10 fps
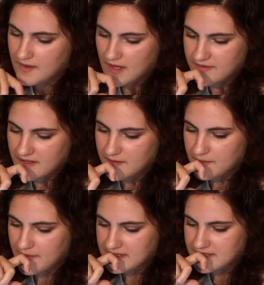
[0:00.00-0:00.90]
I think my
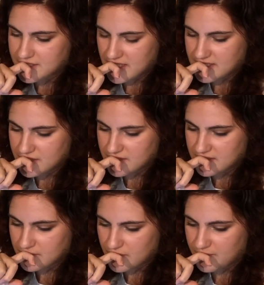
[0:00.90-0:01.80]
main
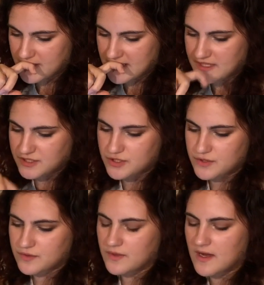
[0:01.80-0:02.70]
suggestions would be
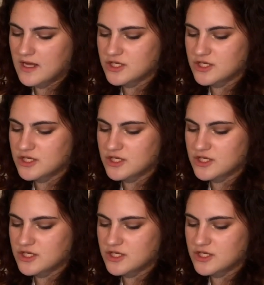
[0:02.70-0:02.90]
to